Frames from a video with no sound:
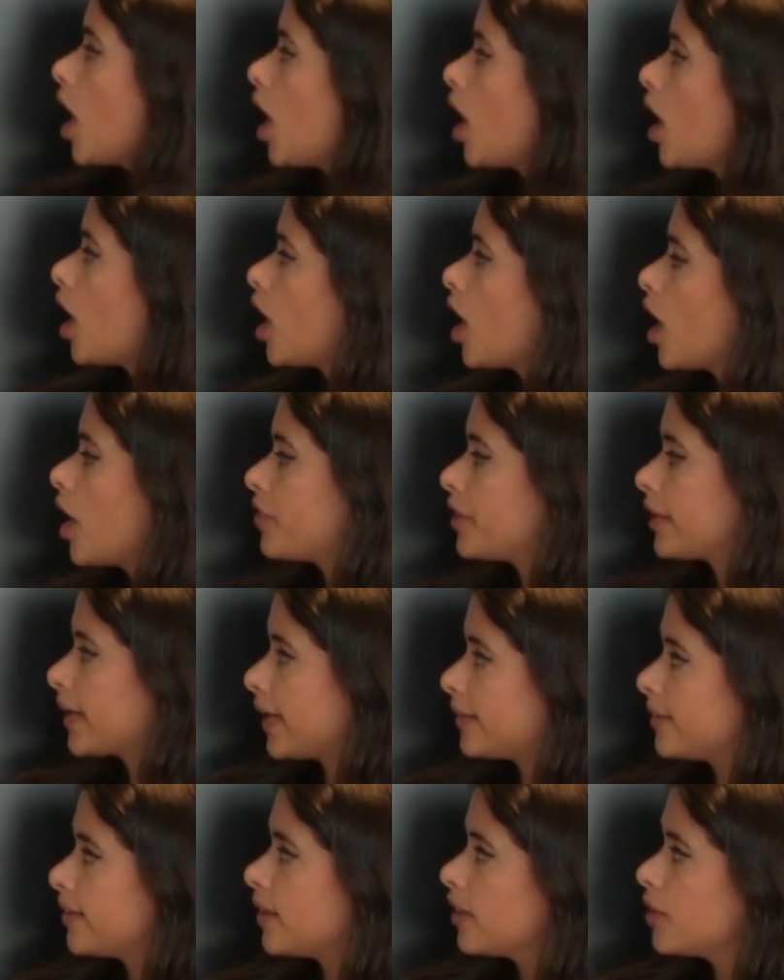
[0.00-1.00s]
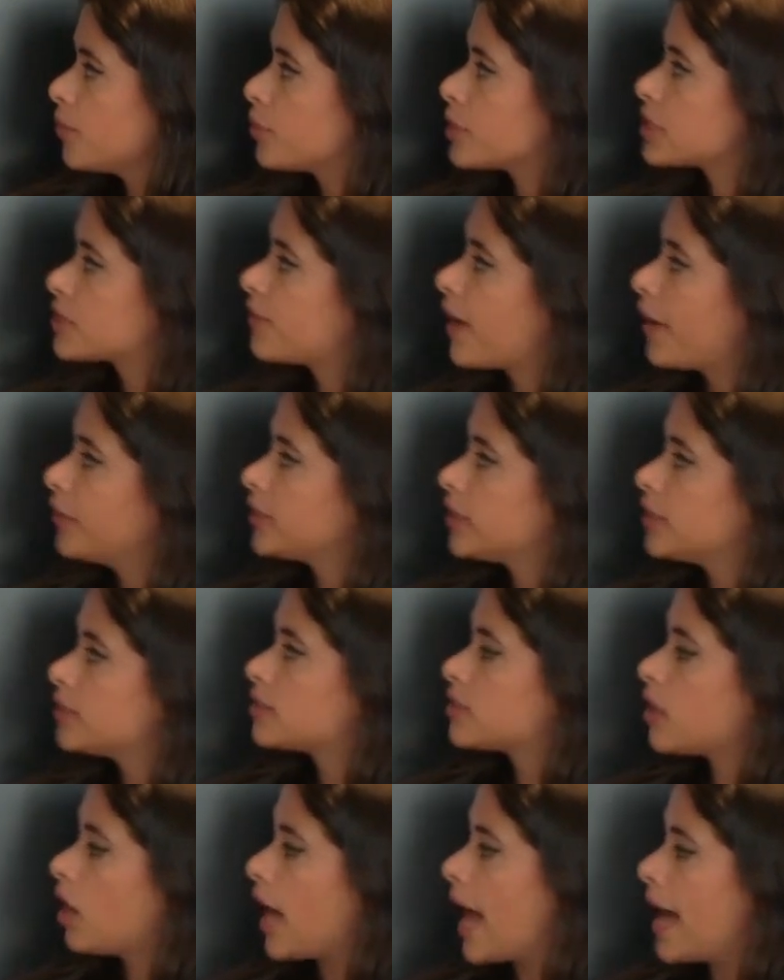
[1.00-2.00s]
The Kataeb was
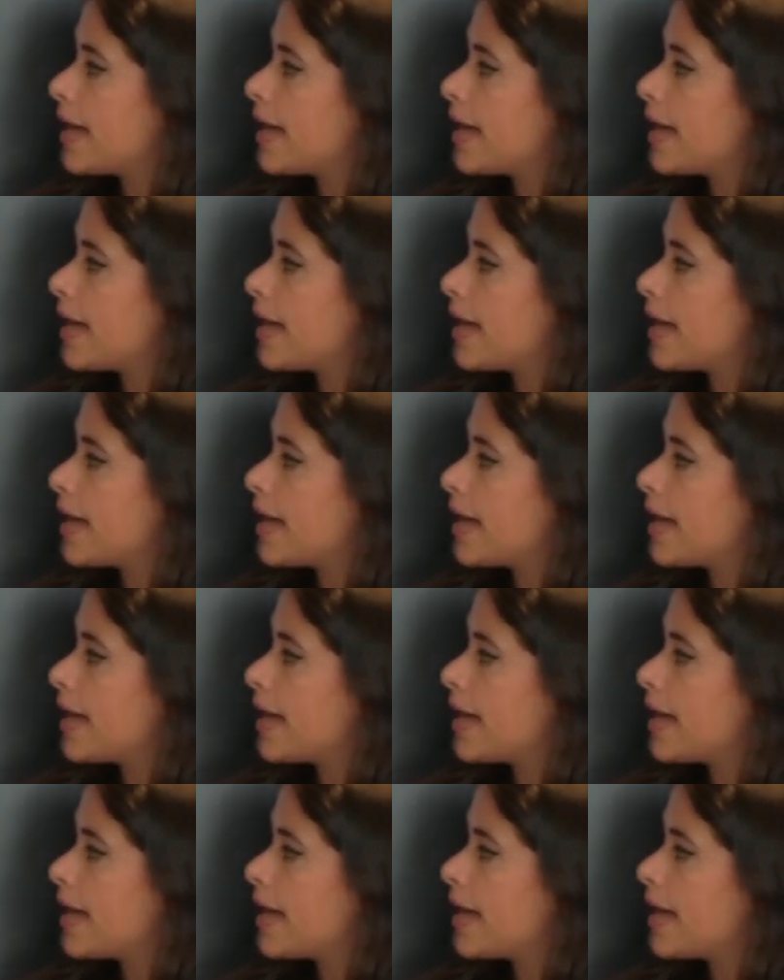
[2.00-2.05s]
founded